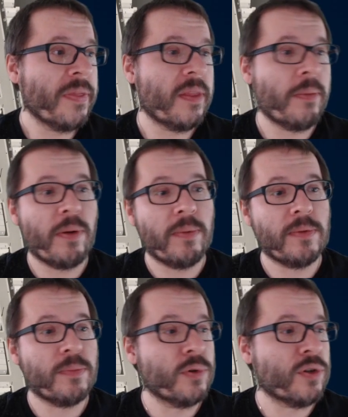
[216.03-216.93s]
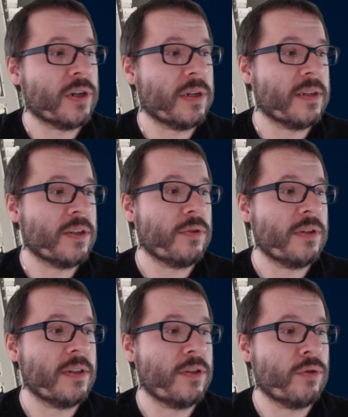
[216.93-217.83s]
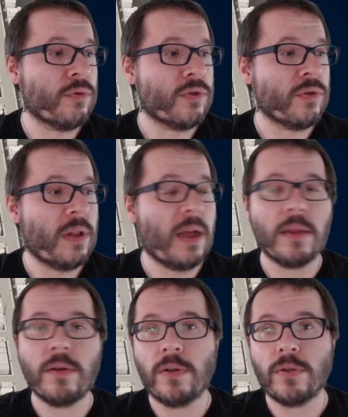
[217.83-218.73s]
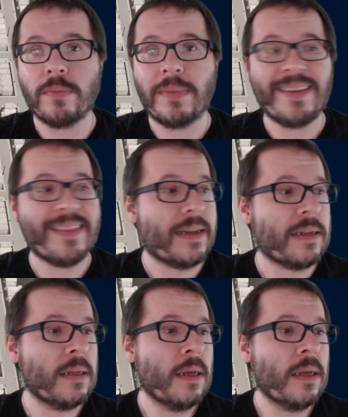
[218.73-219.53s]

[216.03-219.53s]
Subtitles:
The problem with moonshine is you need neutral alcohol to make that.